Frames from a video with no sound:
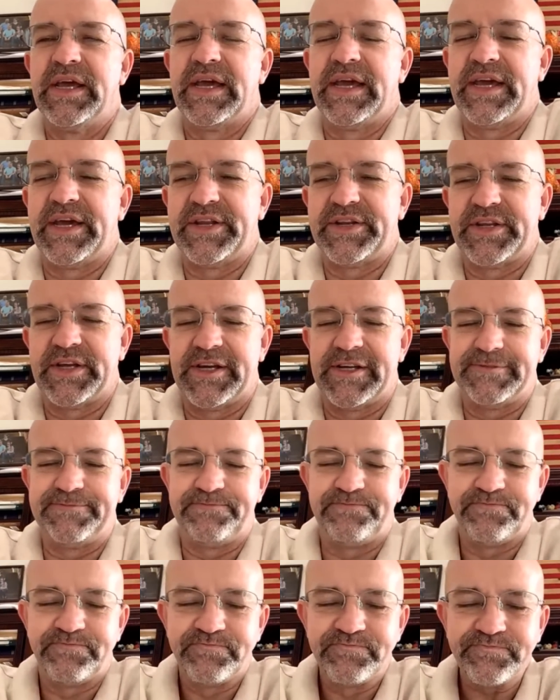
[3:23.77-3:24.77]

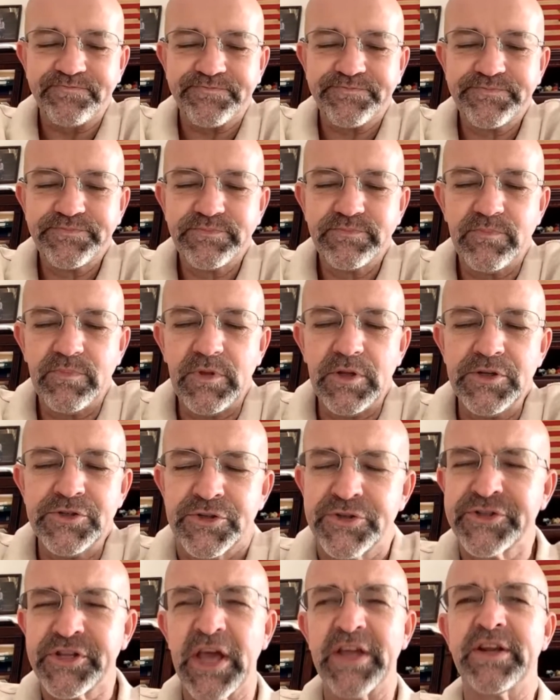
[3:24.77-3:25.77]

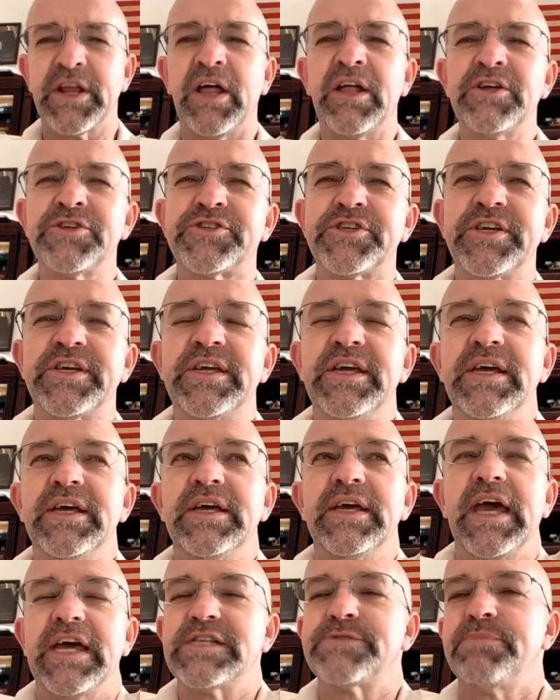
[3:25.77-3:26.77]
So technology
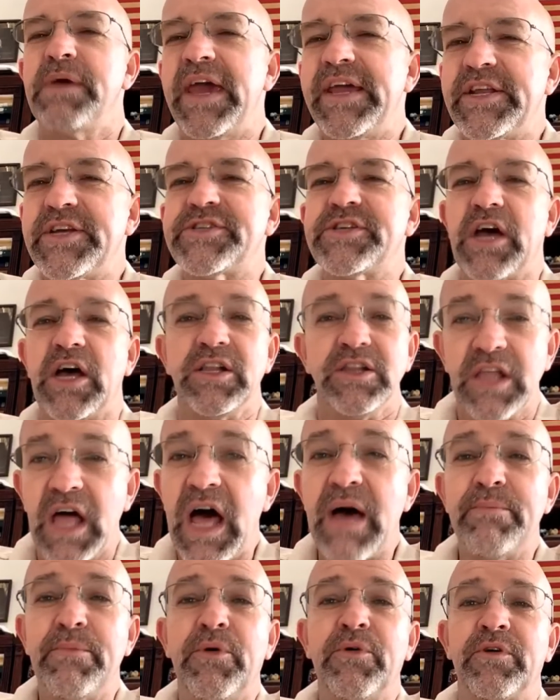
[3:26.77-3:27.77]
has made us a
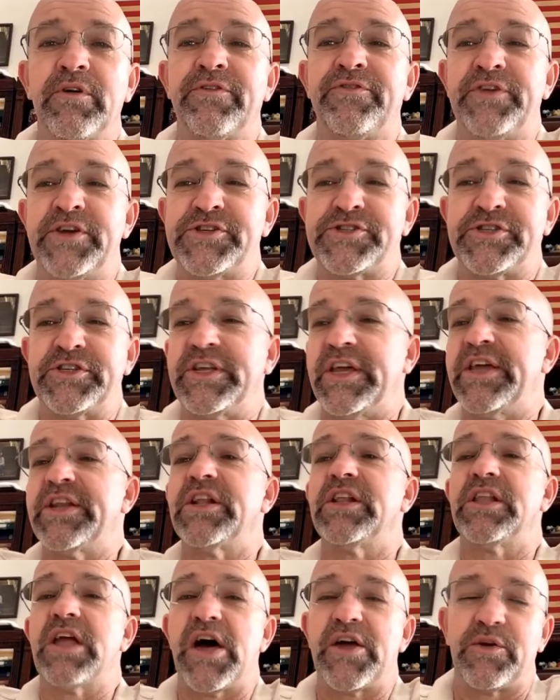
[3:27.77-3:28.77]
lot more efficient in
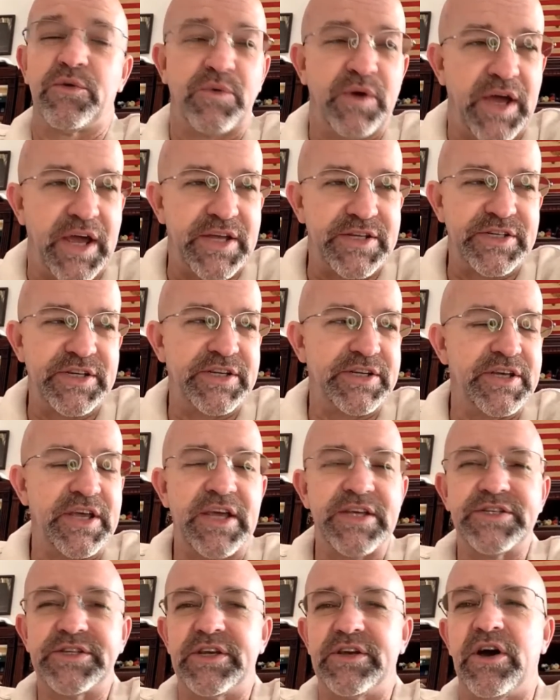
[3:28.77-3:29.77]
a lot of ways.
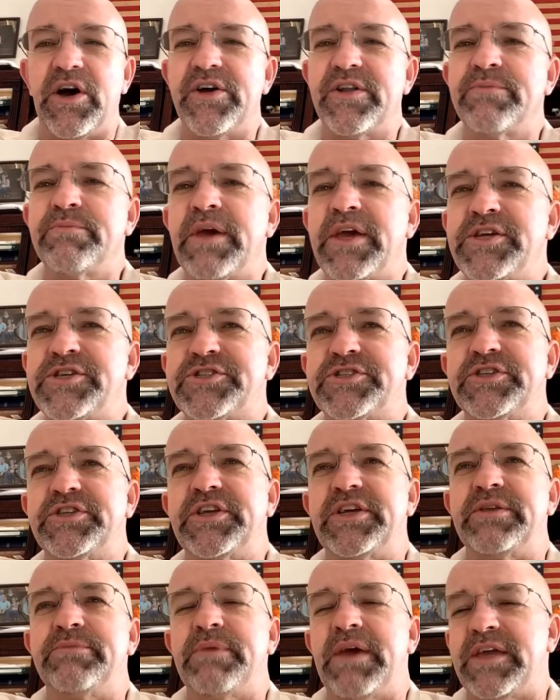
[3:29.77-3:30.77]
It automation
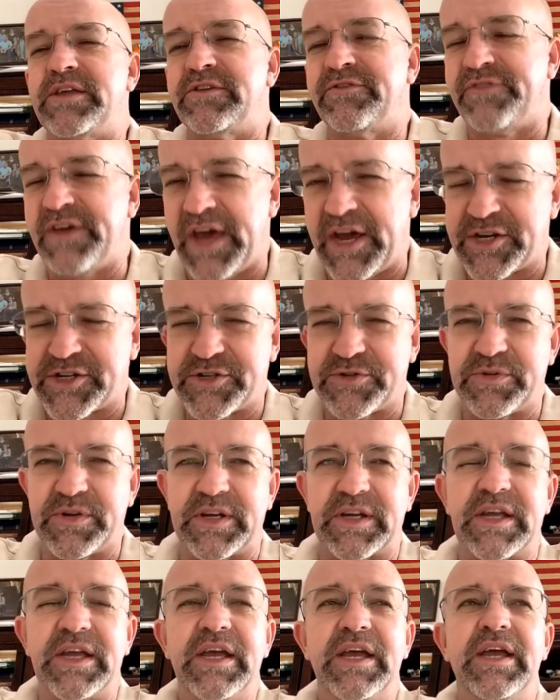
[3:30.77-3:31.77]
in
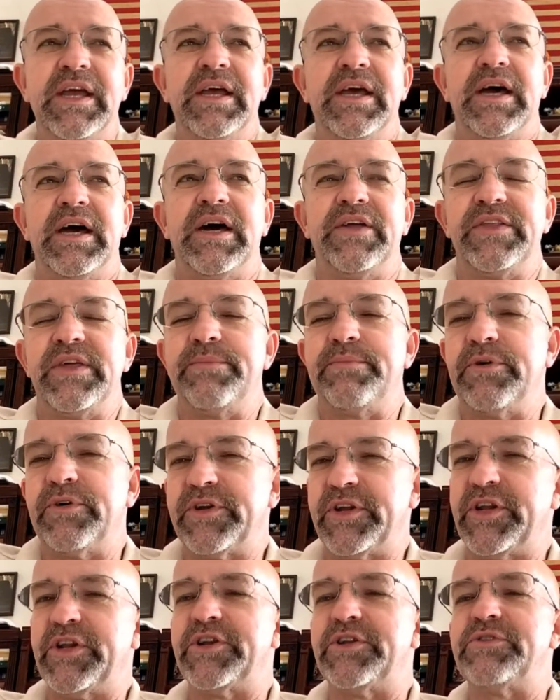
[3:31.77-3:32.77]
manufacturing, the
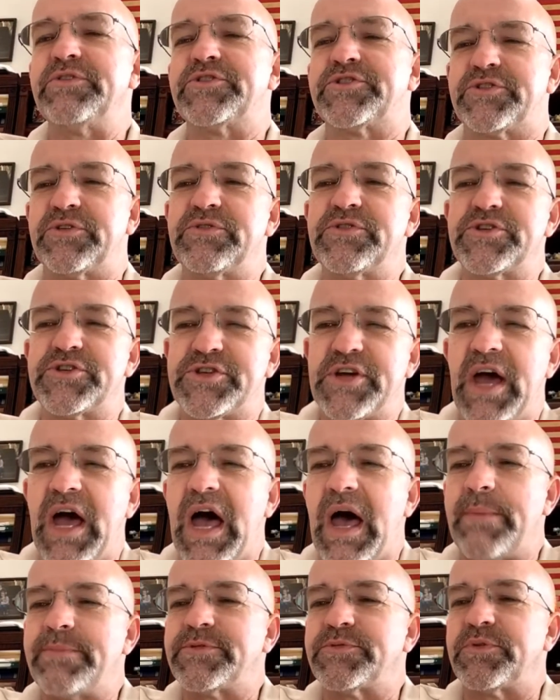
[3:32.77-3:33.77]
ability to do certain
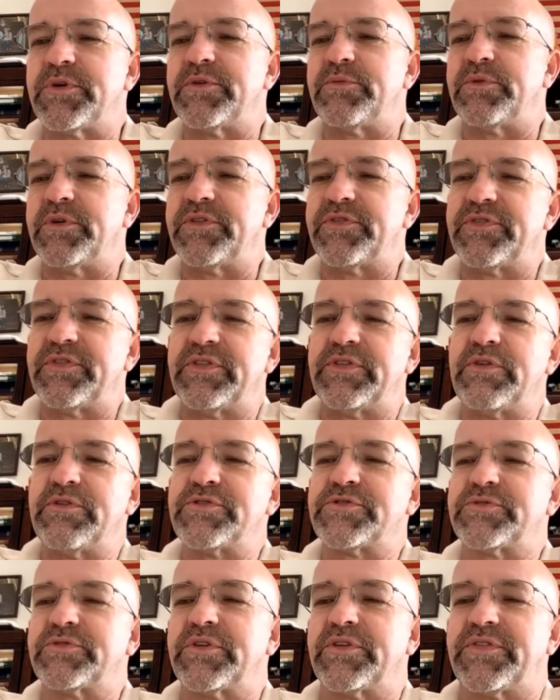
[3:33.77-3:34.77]
jobs with
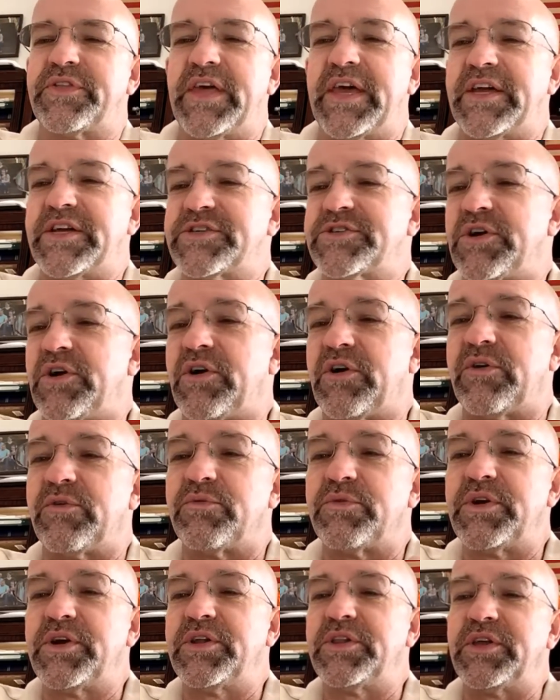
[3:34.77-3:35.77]
those sort of things are
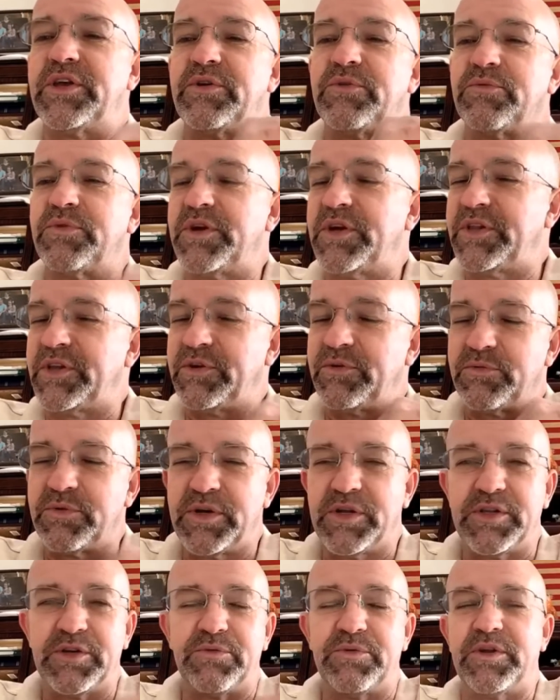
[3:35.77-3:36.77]
really, really,
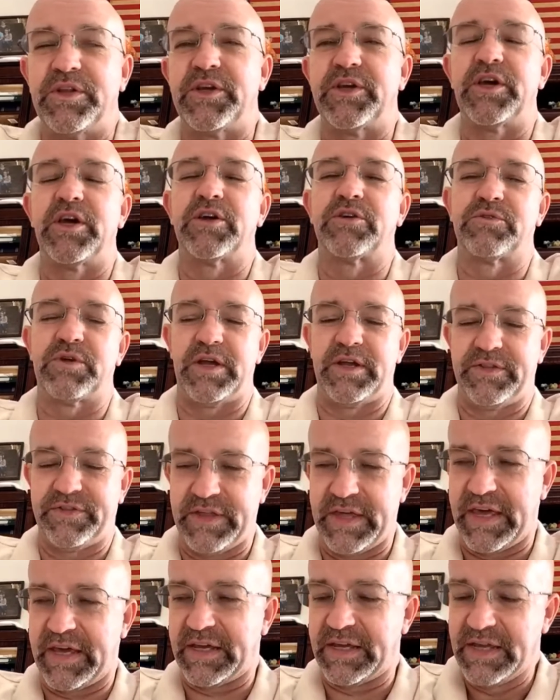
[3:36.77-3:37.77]
really, really a great
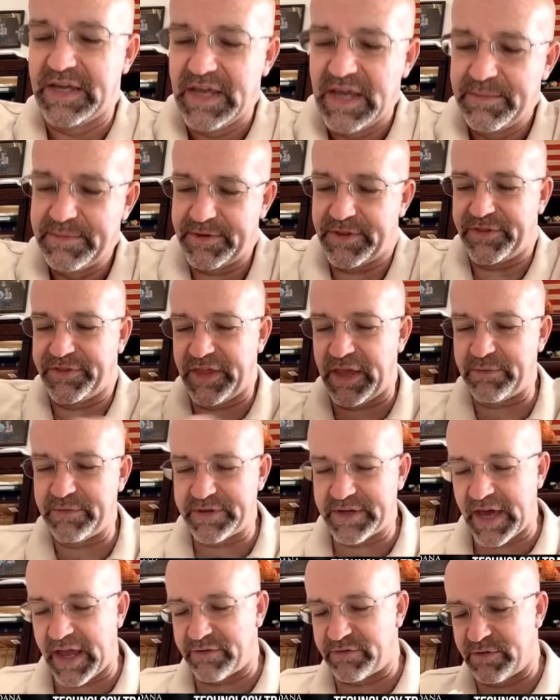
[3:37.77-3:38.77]
thing. But the thing
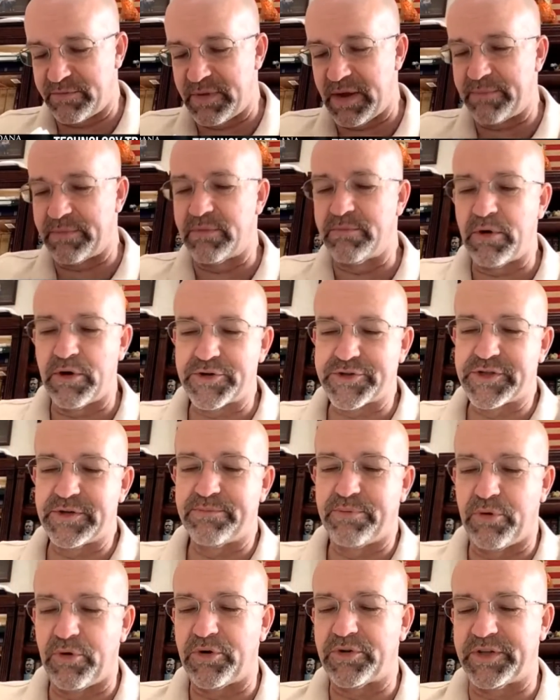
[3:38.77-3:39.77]
we got to remember most
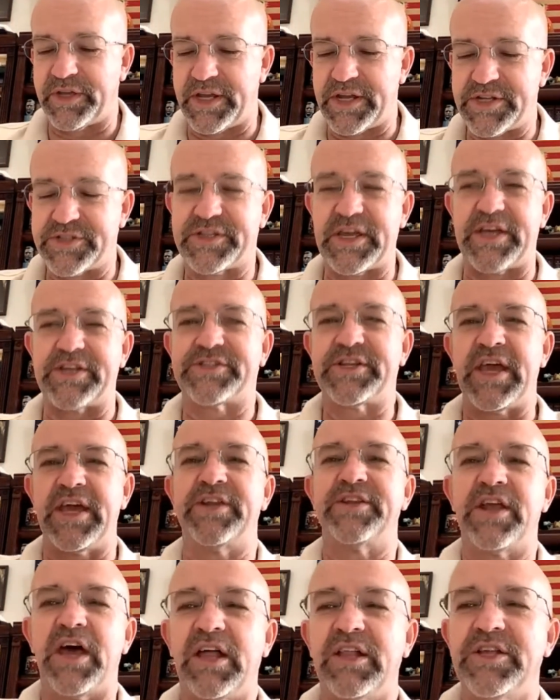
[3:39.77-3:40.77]
importantly is that
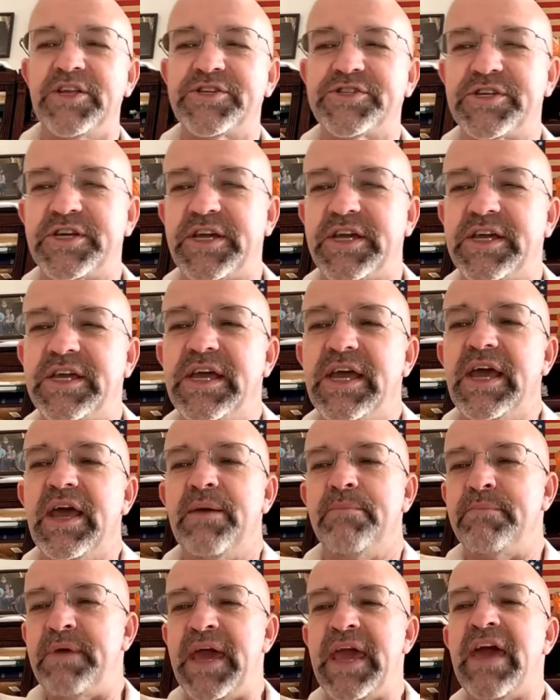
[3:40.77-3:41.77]
technology
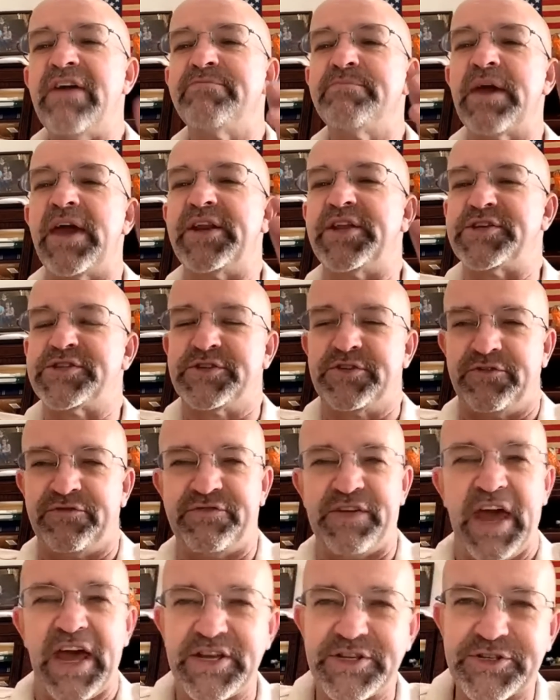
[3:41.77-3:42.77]
may have made us
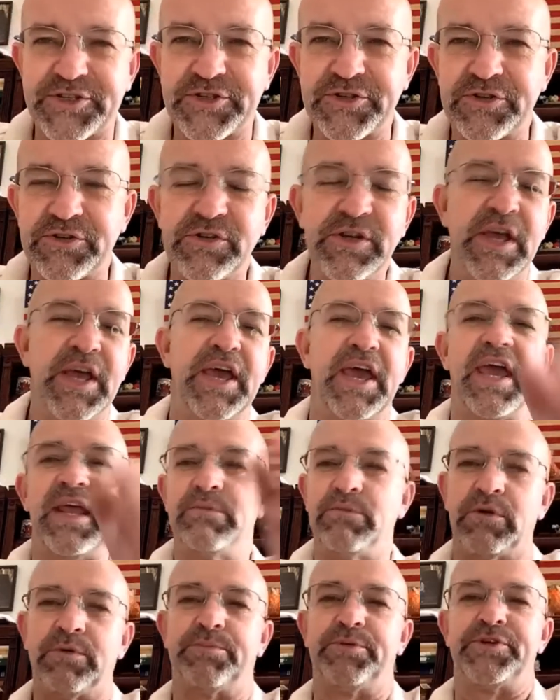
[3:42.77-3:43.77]
faster
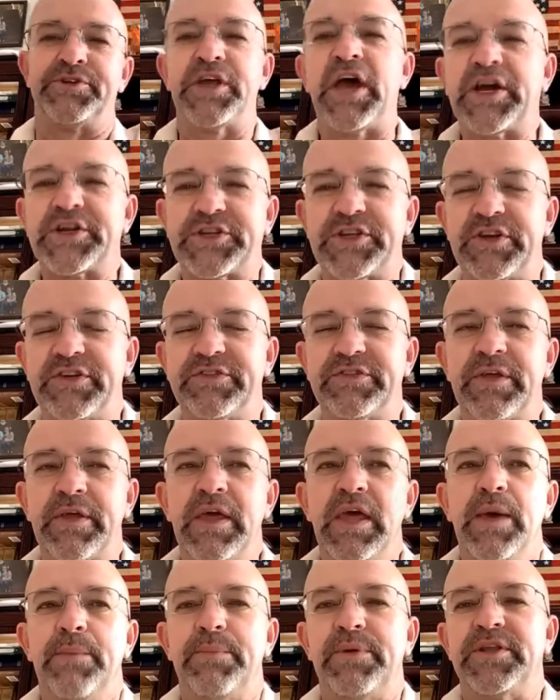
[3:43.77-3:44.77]
and more productive,
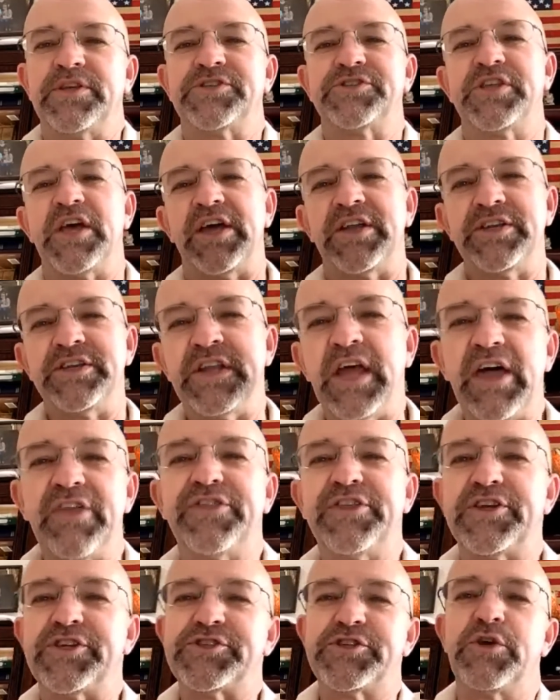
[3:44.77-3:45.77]
but it's done
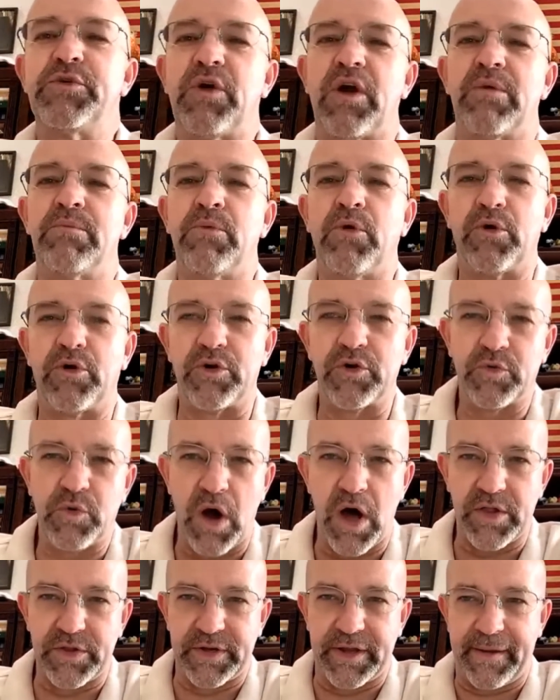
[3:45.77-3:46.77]
nothing to our moral
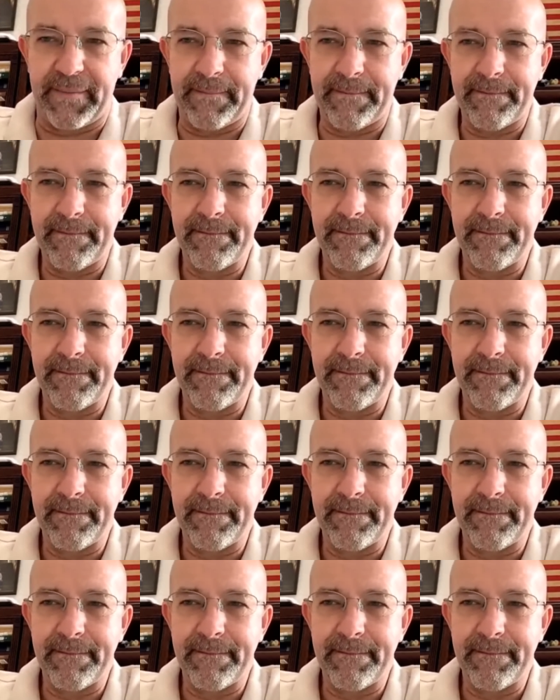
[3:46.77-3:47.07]
quality.